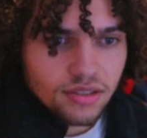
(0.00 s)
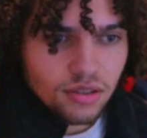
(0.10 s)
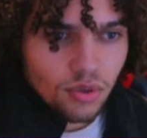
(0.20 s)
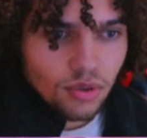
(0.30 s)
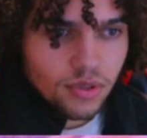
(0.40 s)
in the
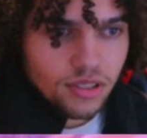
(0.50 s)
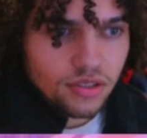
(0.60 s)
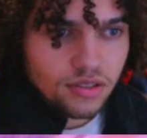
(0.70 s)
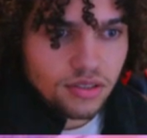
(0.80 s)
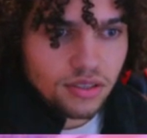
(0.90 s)
world. We can
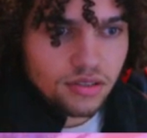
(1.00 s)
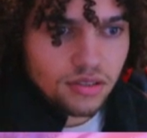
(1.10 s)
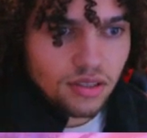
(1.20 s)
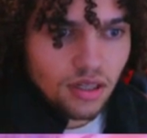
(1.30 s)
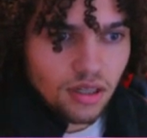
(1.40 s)
just
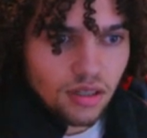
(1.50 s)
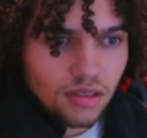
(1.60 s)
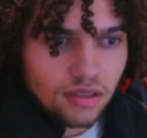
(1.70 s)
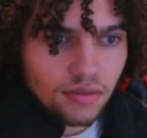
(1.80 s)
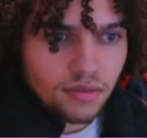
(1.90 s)
easily
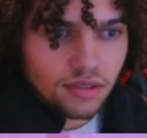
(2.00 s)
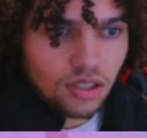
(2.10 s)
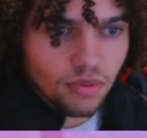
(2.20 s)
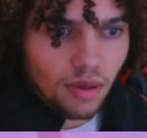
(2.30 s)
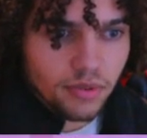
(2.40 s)

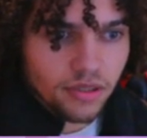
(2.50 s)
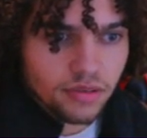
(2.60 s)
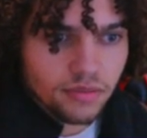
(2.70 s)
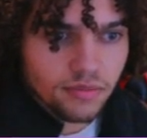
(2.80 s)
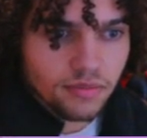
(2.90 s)
sludge bomb
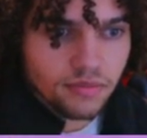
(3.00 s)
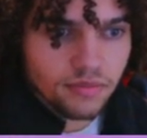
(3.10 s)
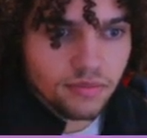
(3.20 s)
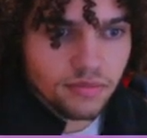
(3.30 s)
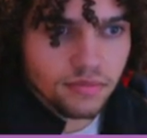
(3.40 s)
here.
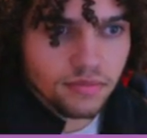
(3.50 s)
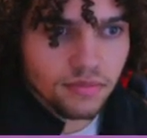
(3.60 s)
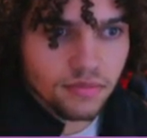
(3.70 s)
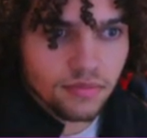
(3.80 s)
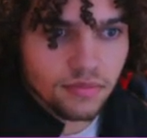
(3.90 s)

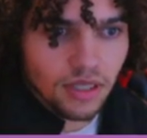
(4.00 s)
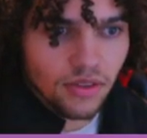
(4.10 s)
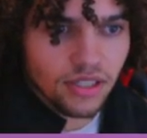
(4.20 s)
I think